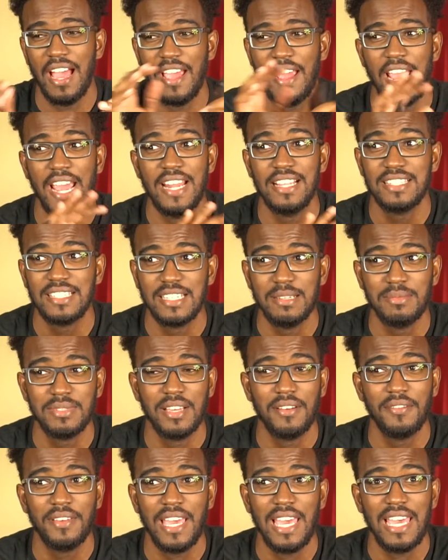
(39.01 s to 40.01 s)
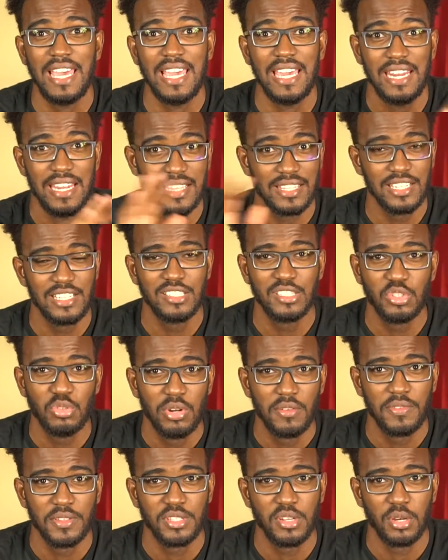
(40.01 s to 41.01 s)
in terms of anything to do
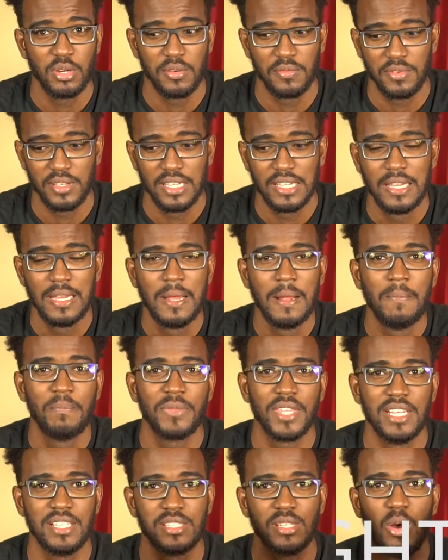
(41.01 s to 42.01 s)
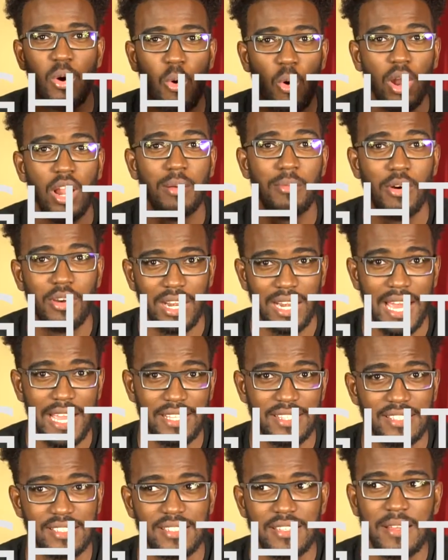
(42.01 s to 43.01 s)
with photography, it's all about
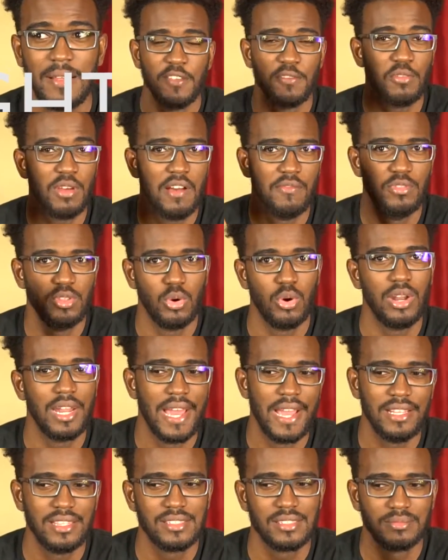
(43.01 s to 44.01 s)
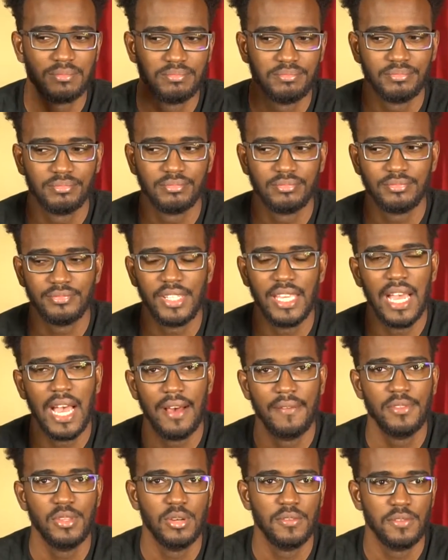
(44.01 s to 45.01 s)
light. If you have no light, you
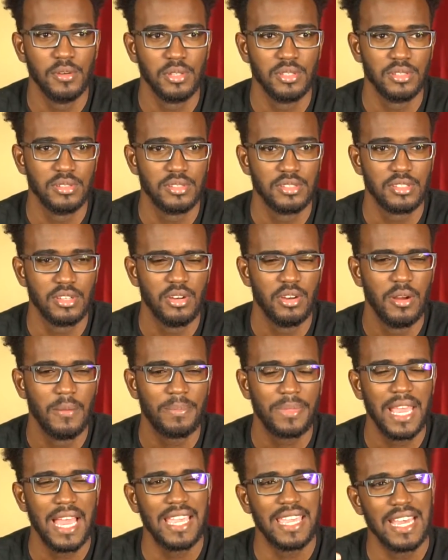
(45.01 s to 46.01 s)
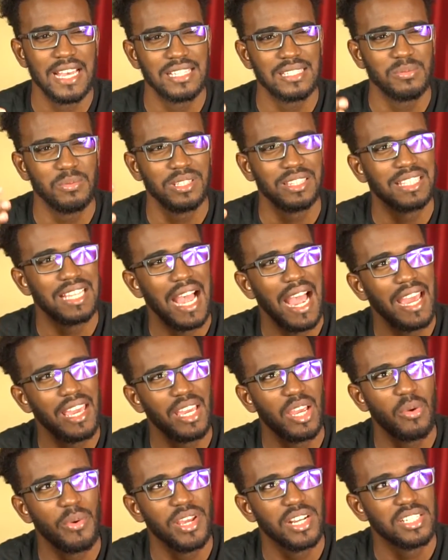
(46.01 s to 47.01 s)
have no photo. So I guess with that
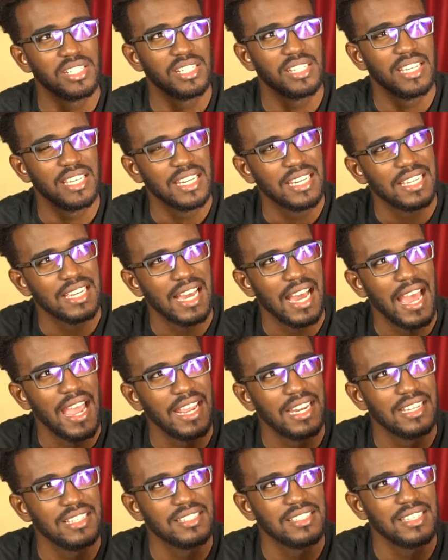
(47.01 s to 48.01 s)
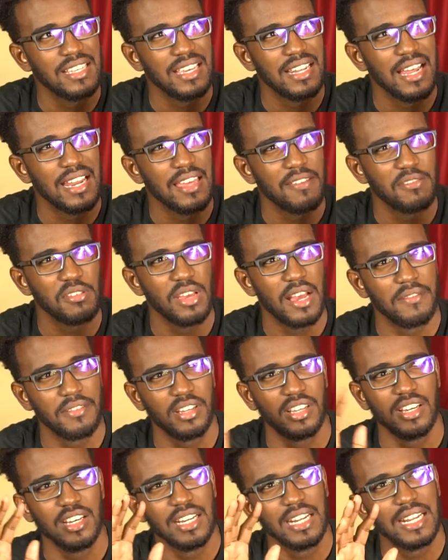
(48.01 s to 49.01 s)
equation, you could kind of say that if you
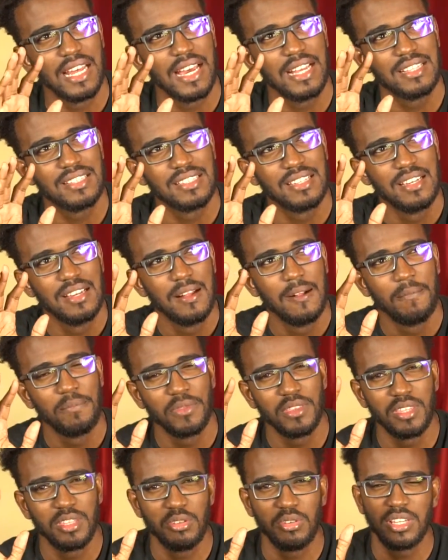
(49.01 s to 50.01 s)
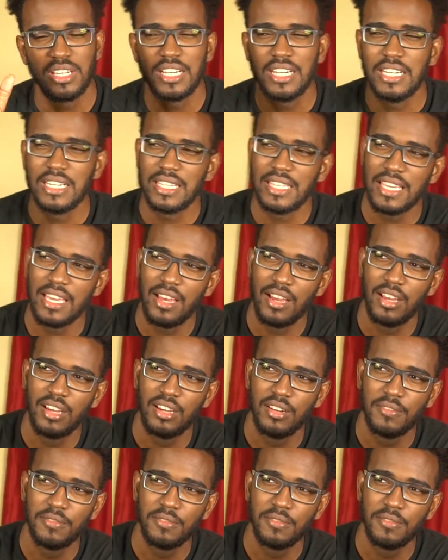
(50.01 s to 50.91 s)
have good light, you could get a good